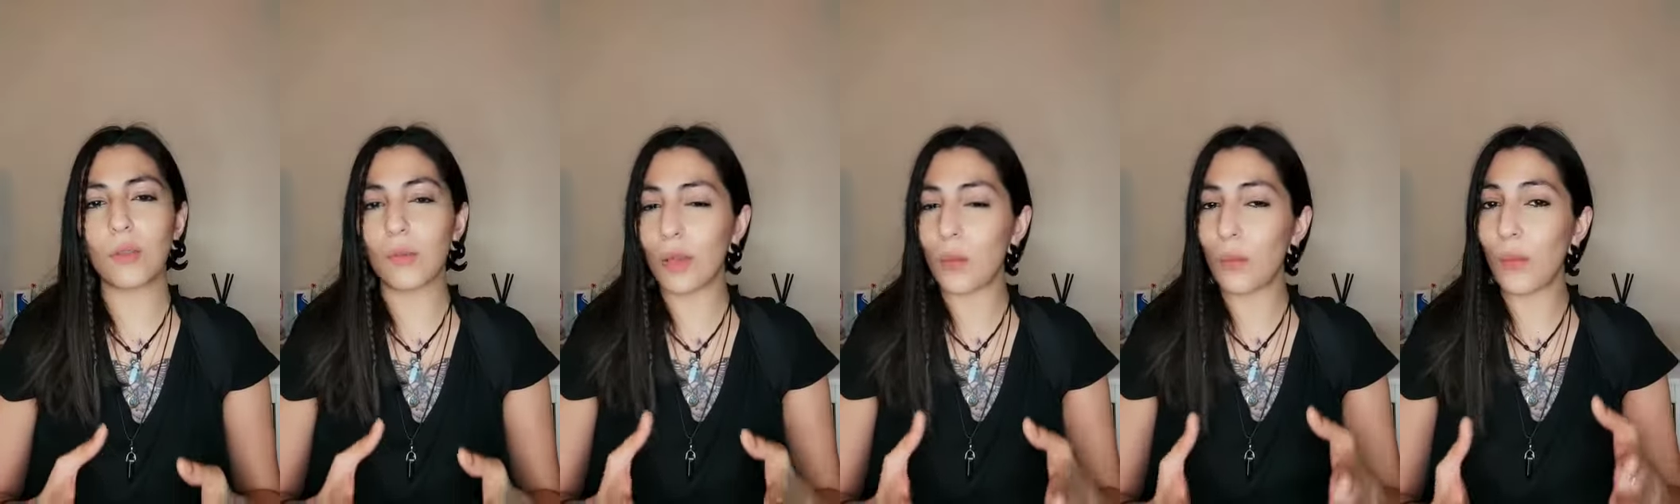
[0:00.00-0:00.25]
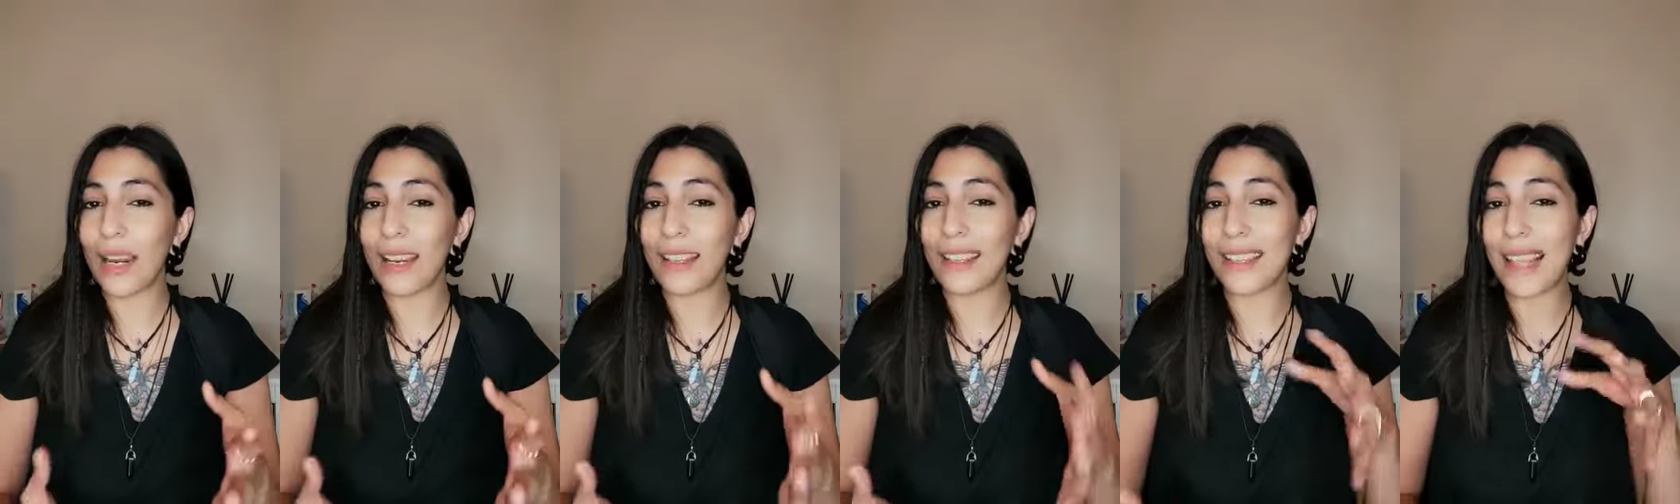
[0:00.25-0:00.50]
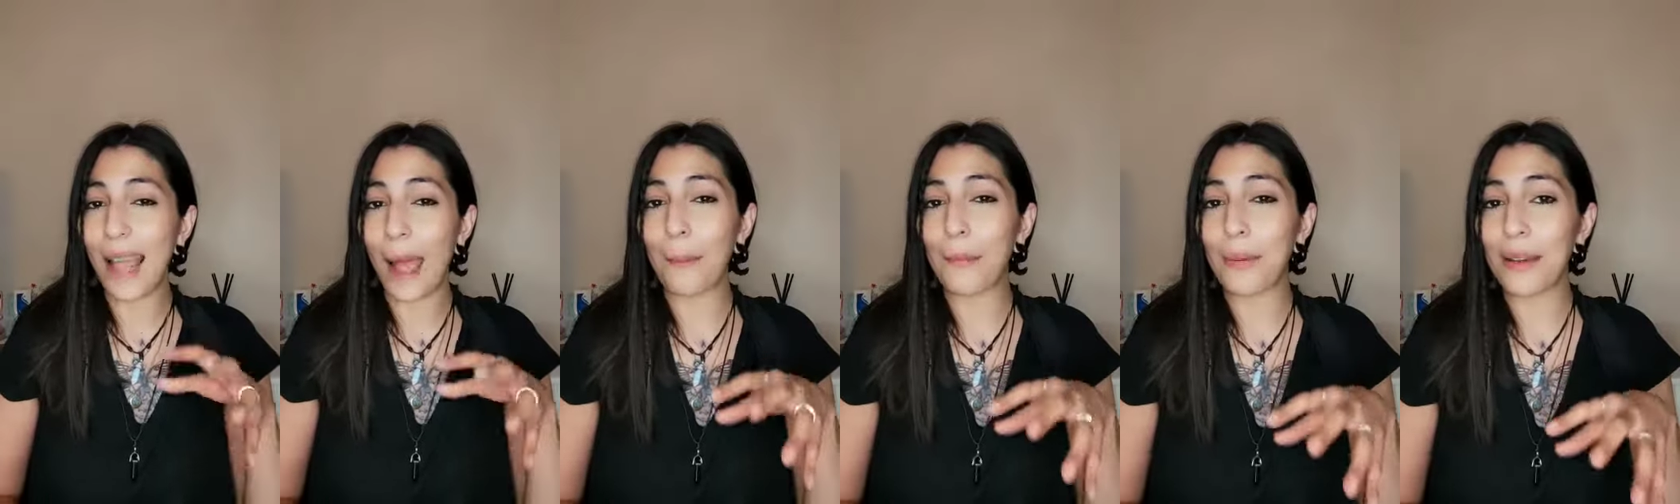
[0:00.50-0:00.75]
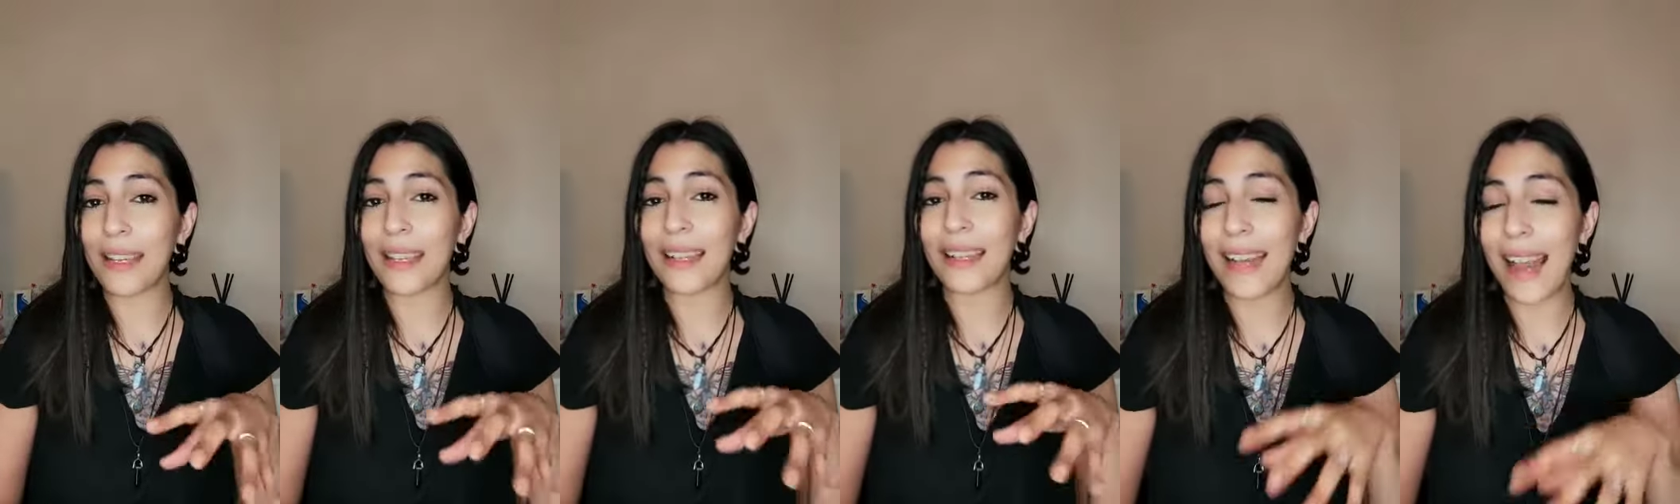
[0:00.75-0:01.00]
what is
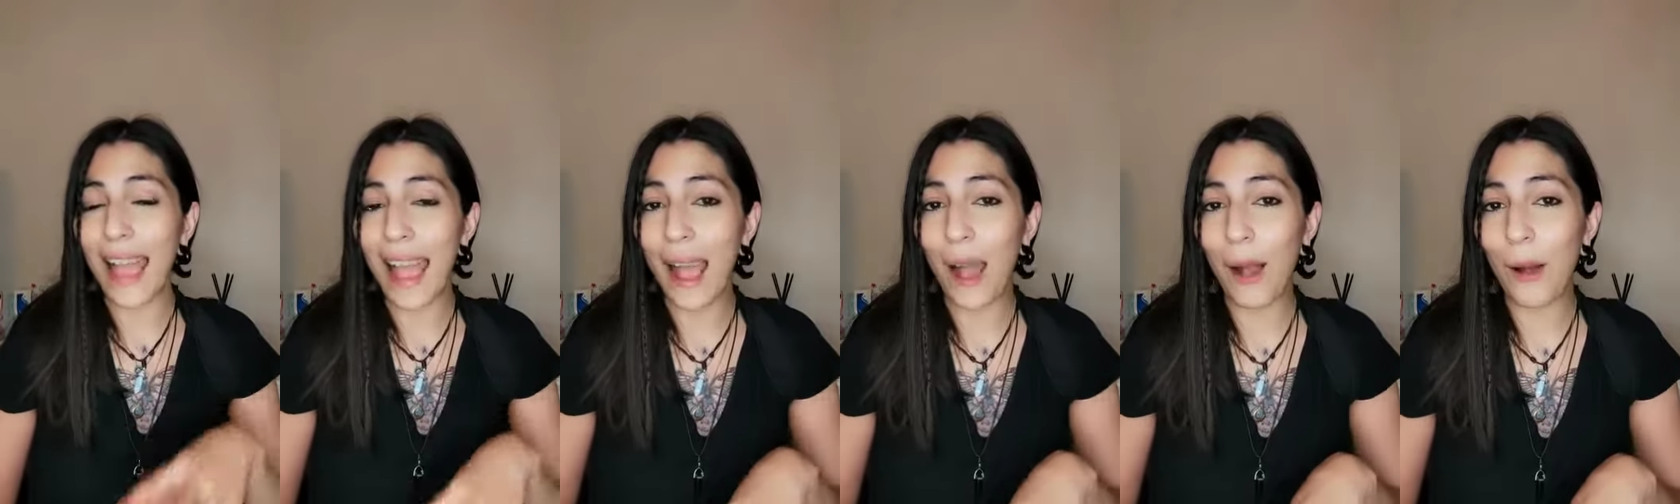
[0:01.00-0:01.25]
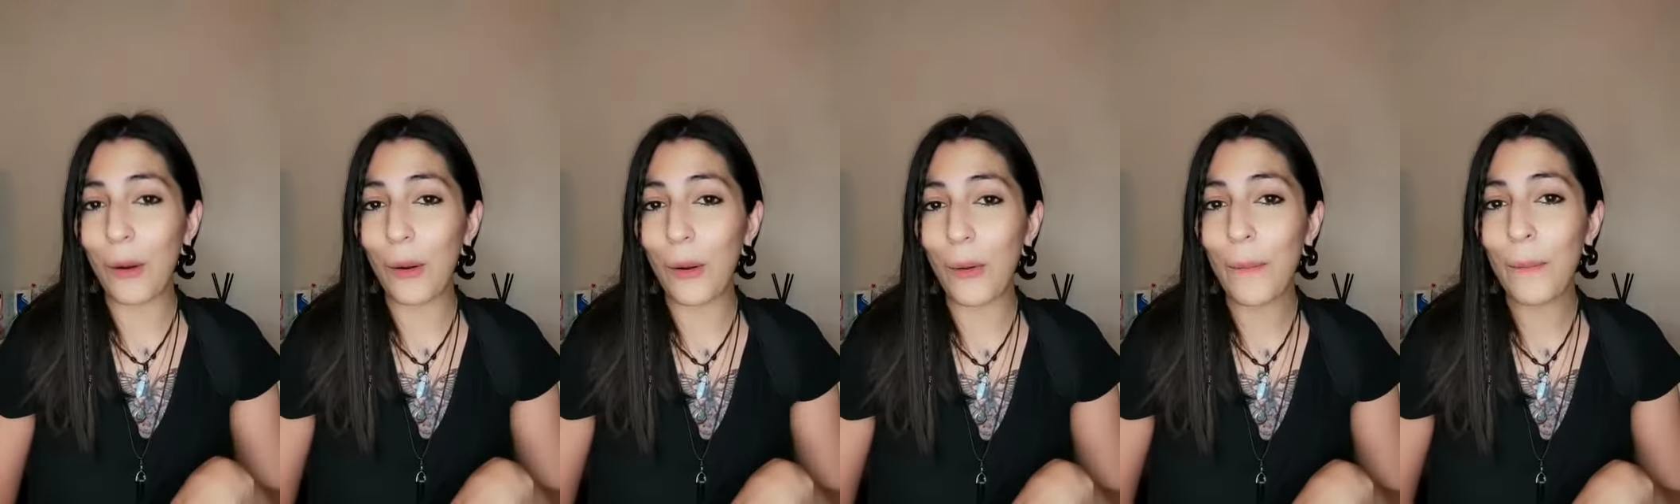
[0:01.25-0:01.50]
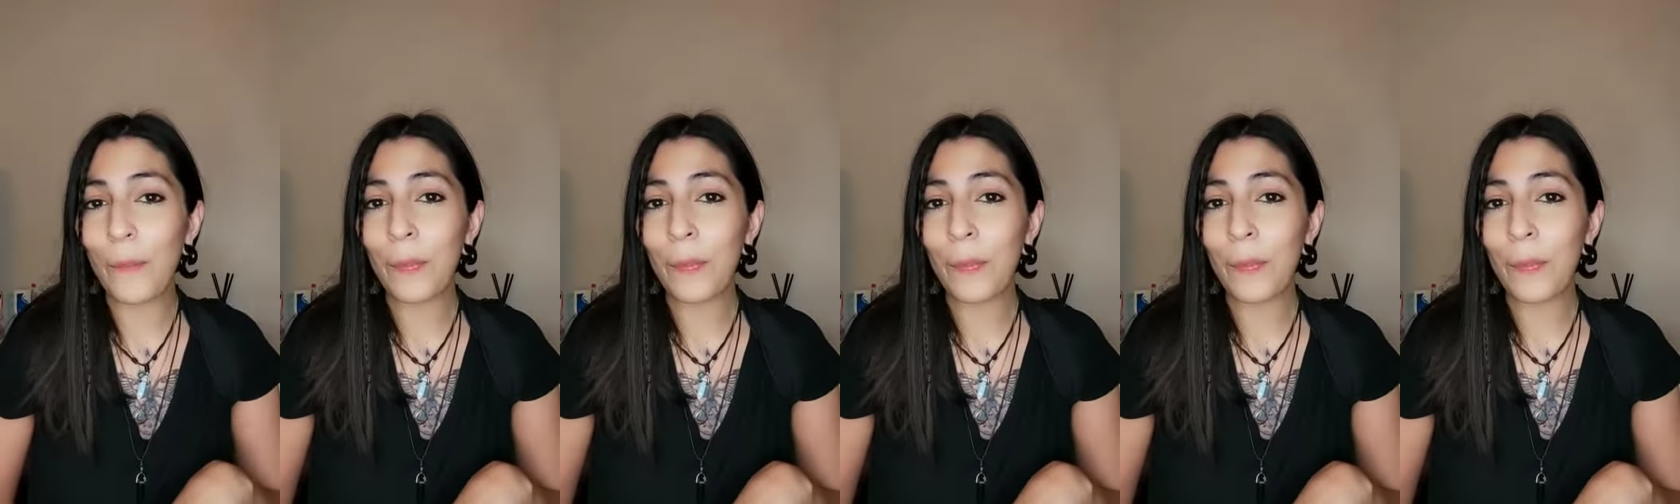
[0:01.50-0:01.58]
happening now